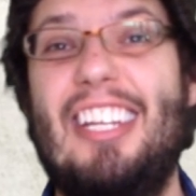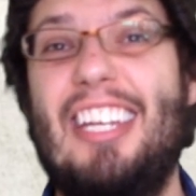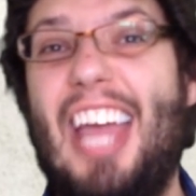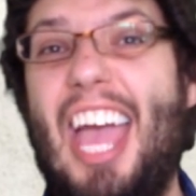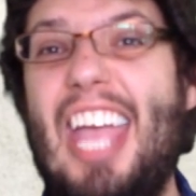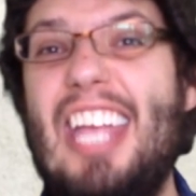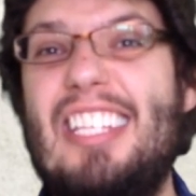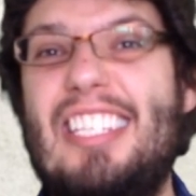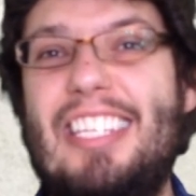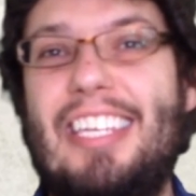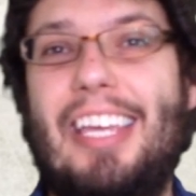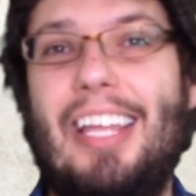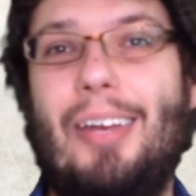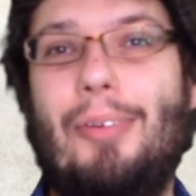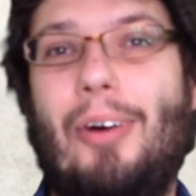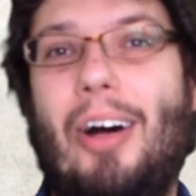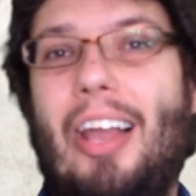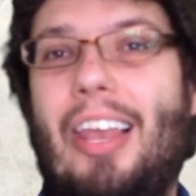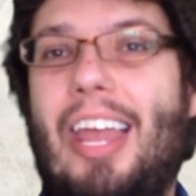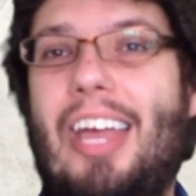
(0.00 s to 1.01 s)
an
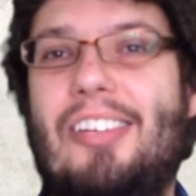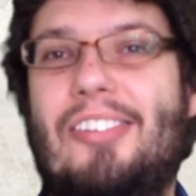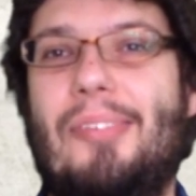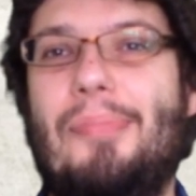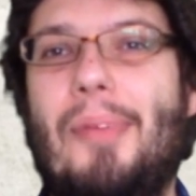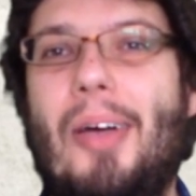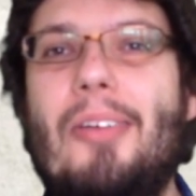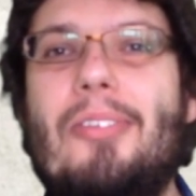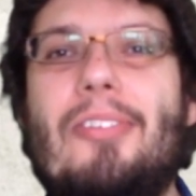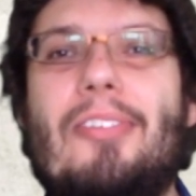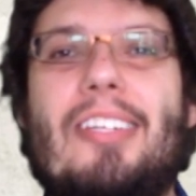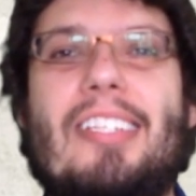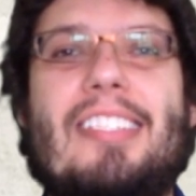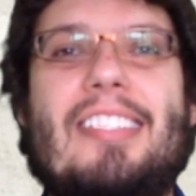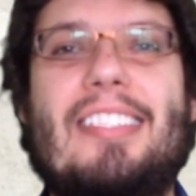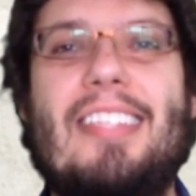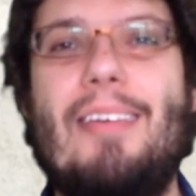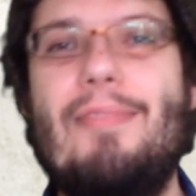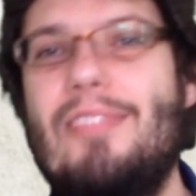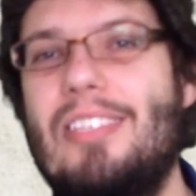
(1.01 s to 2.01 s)
80kW electric motor and a
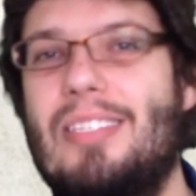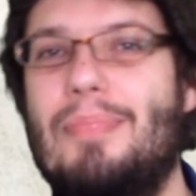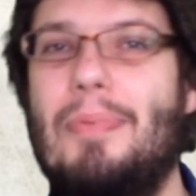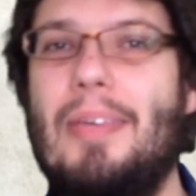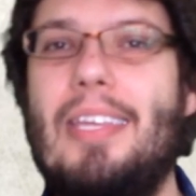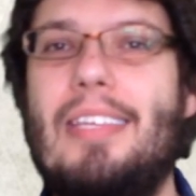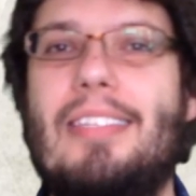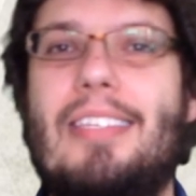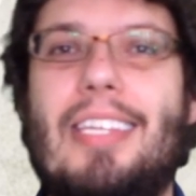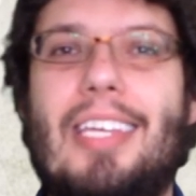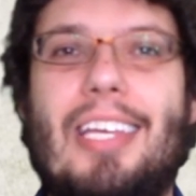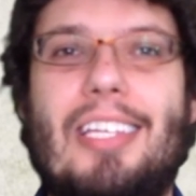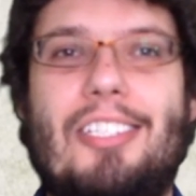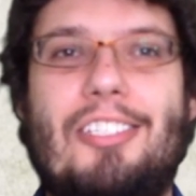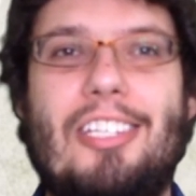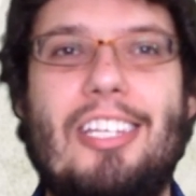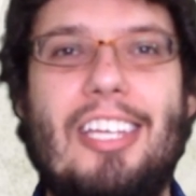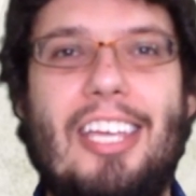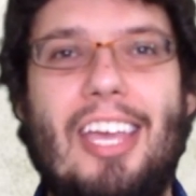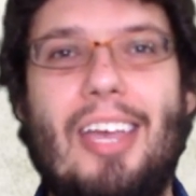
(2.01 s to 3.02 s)
7-speed
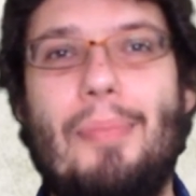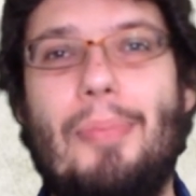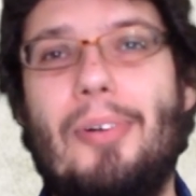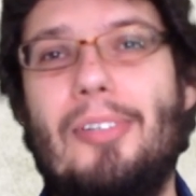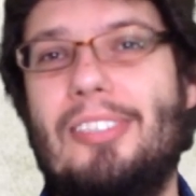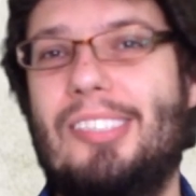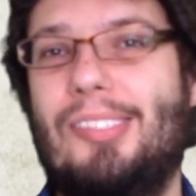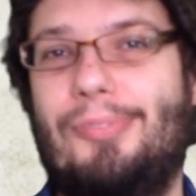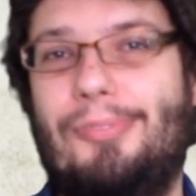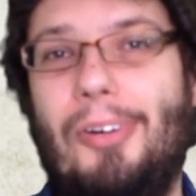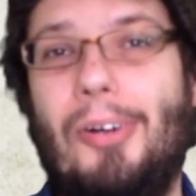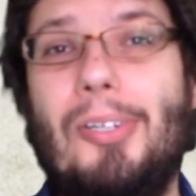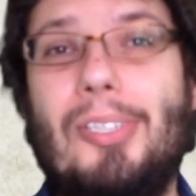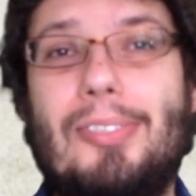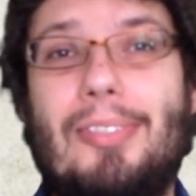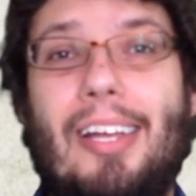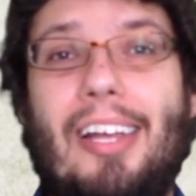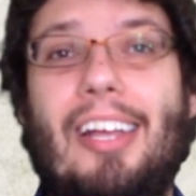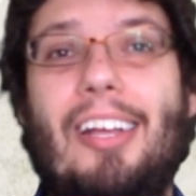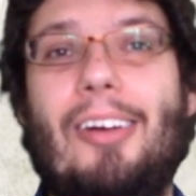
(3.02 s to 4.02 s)
DSG gearbox, the
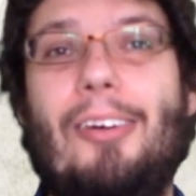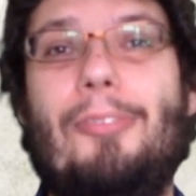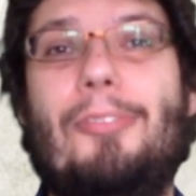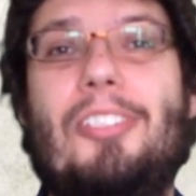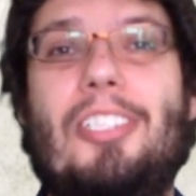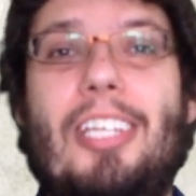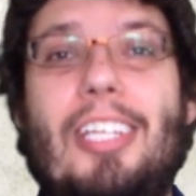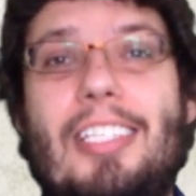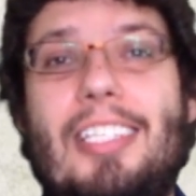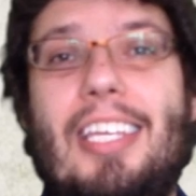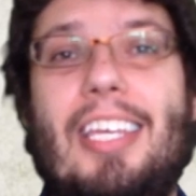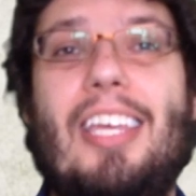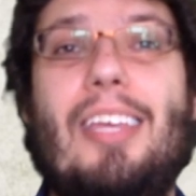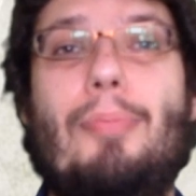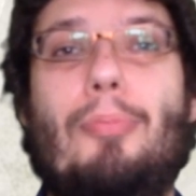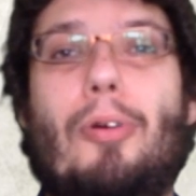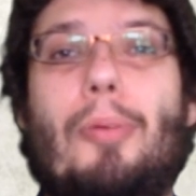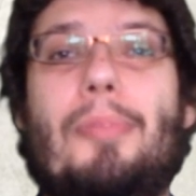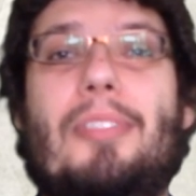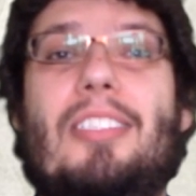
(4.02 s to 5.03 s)
Volkswagen Golf
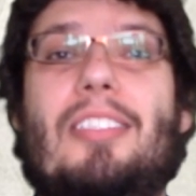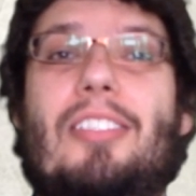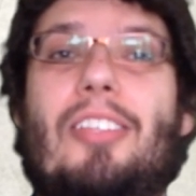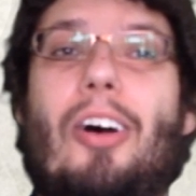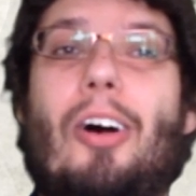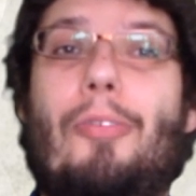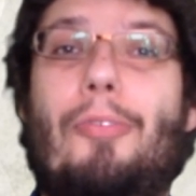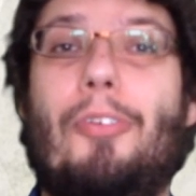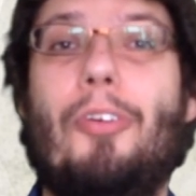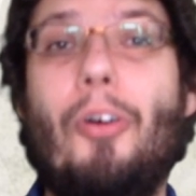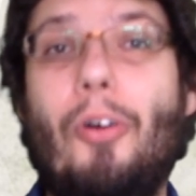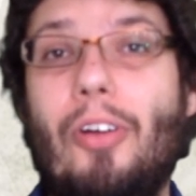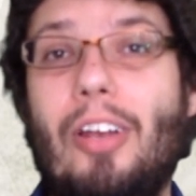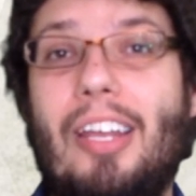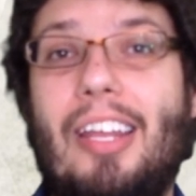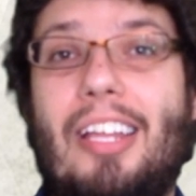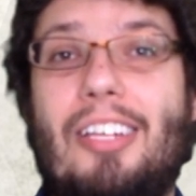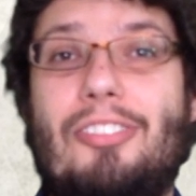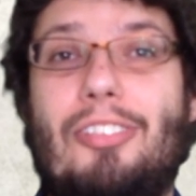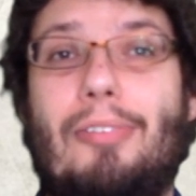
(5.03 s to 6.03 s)
GTE promises to offer an
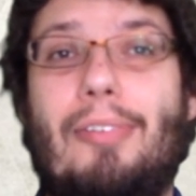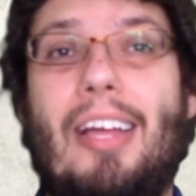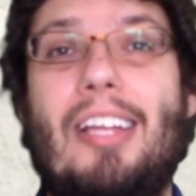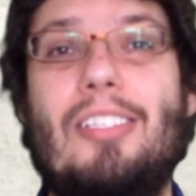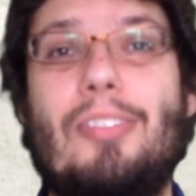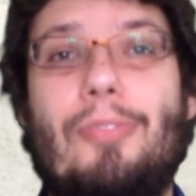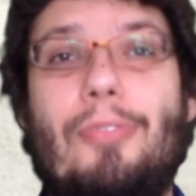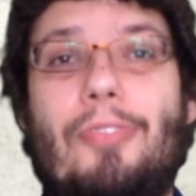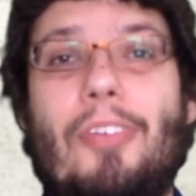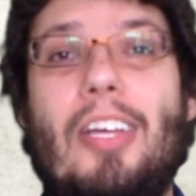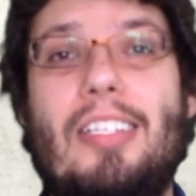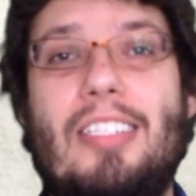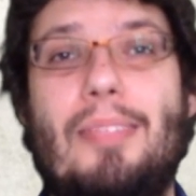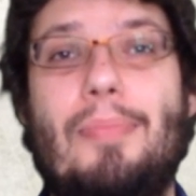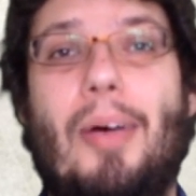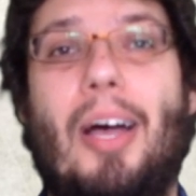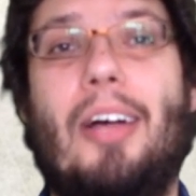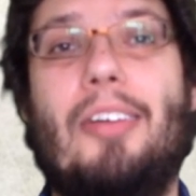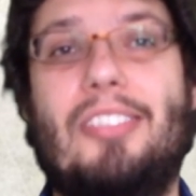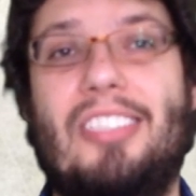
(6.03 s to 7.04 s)
all-electric range of 30
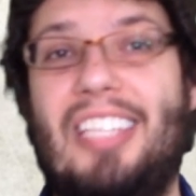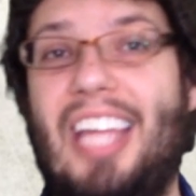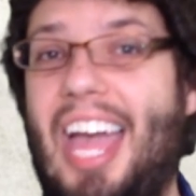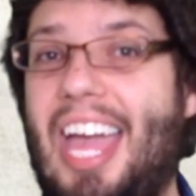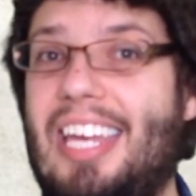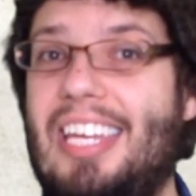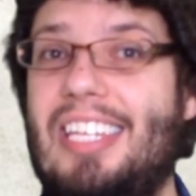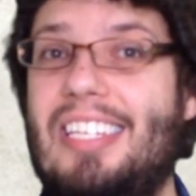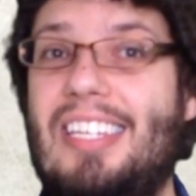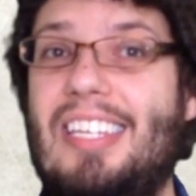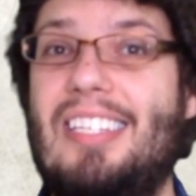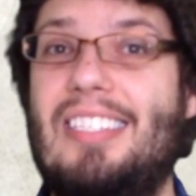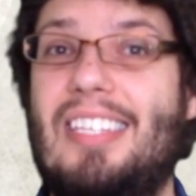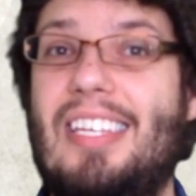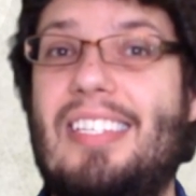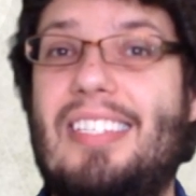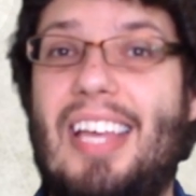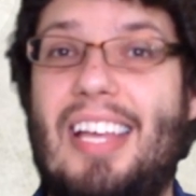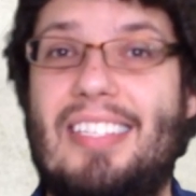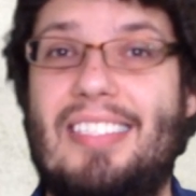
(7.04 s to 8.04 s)
miles on the
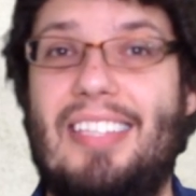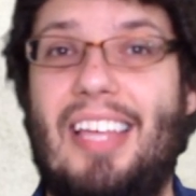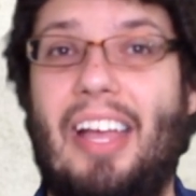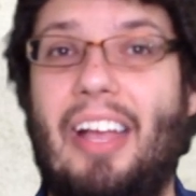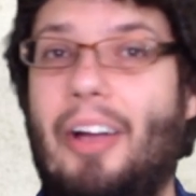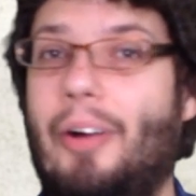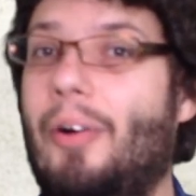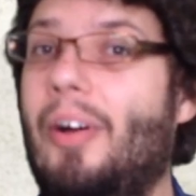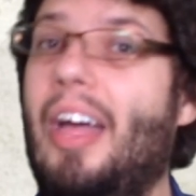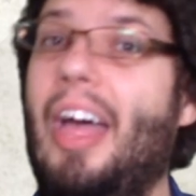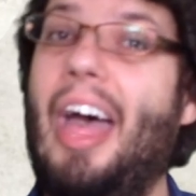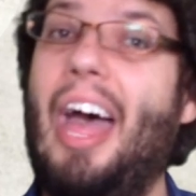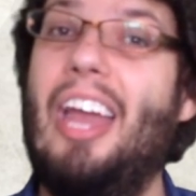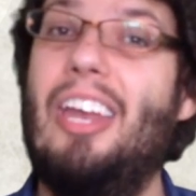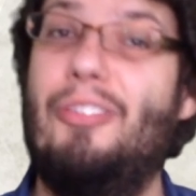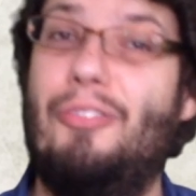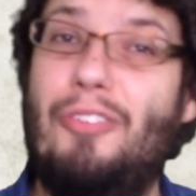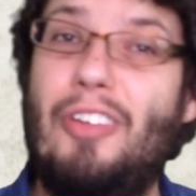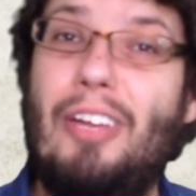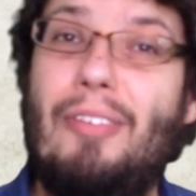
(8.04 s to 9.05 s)
NEDC test cycle and
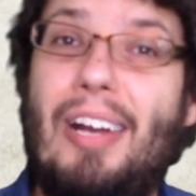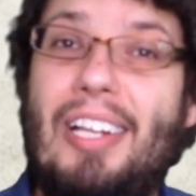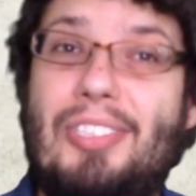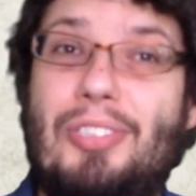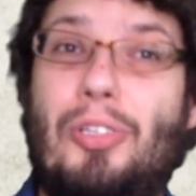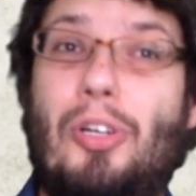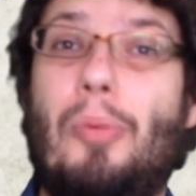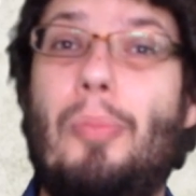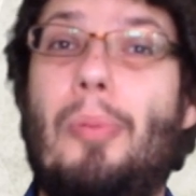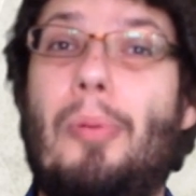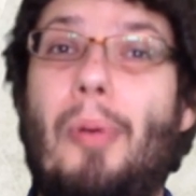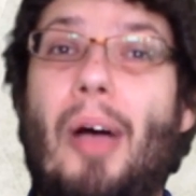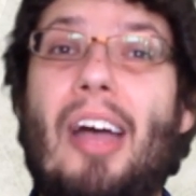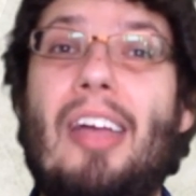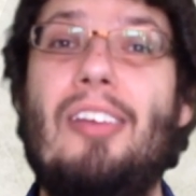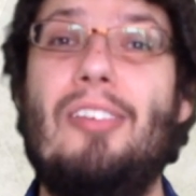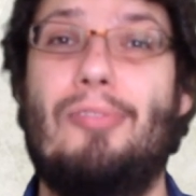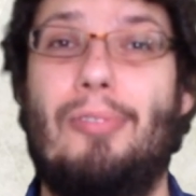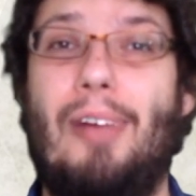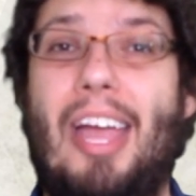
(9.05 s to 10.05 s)
a theoretical
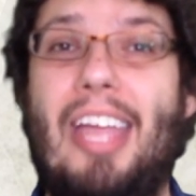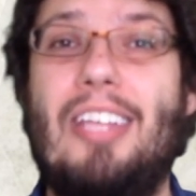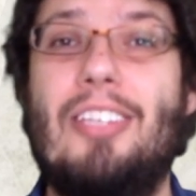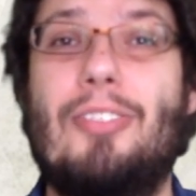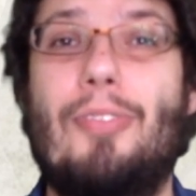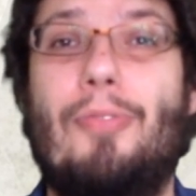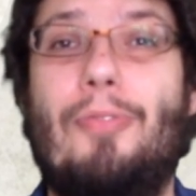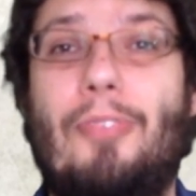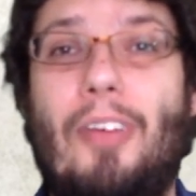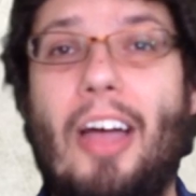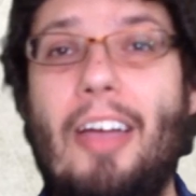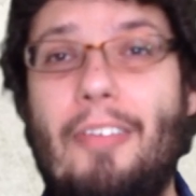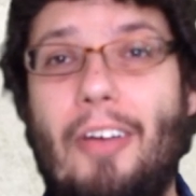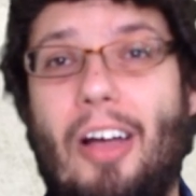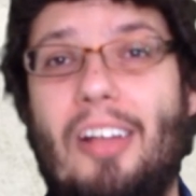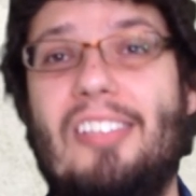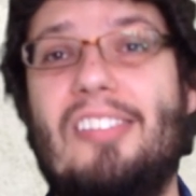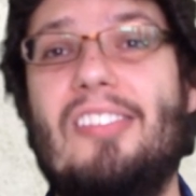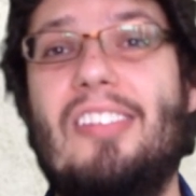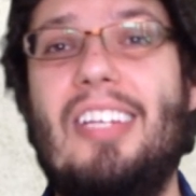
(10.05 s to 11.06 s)
combined range of
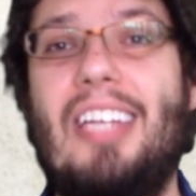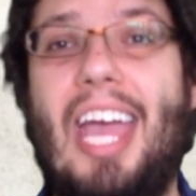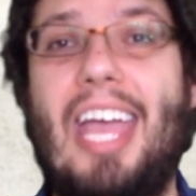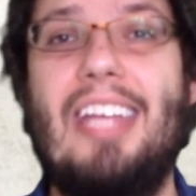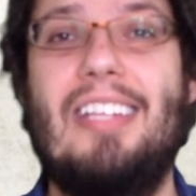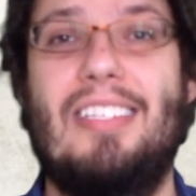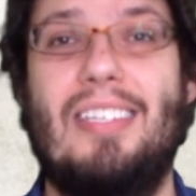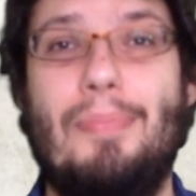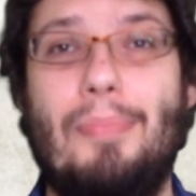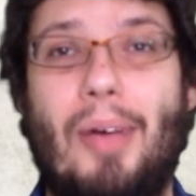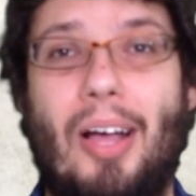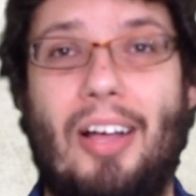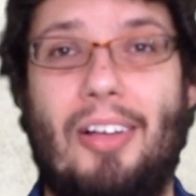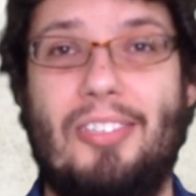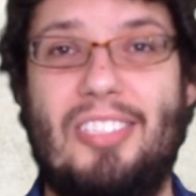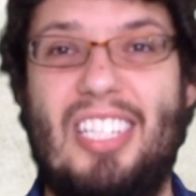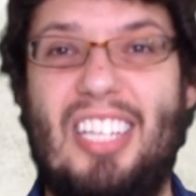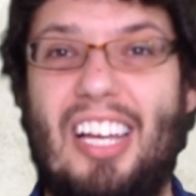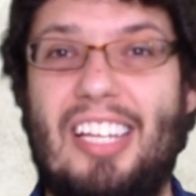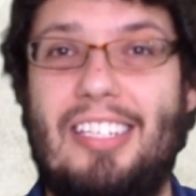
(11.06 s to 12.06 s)
580
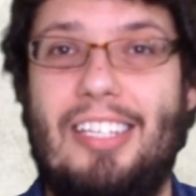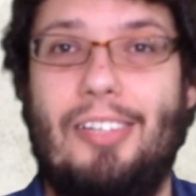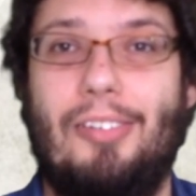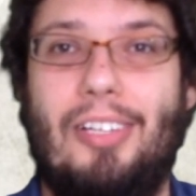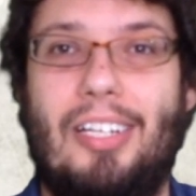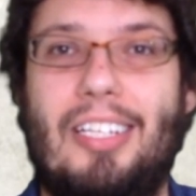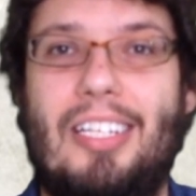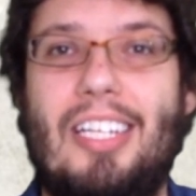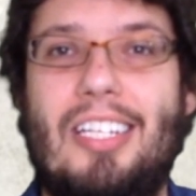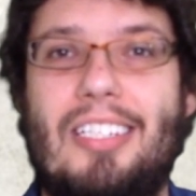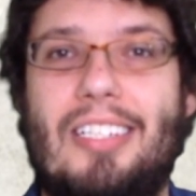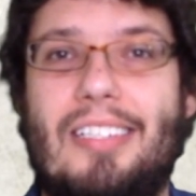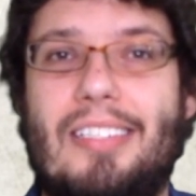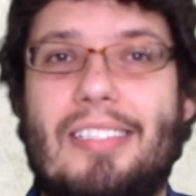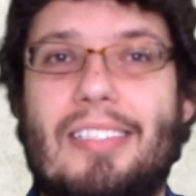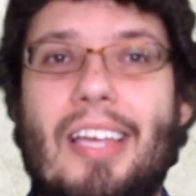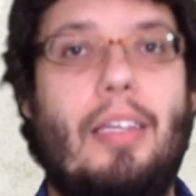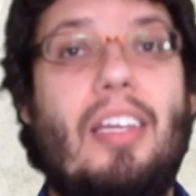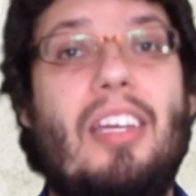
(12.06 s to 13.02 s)
miles in ideal conditions.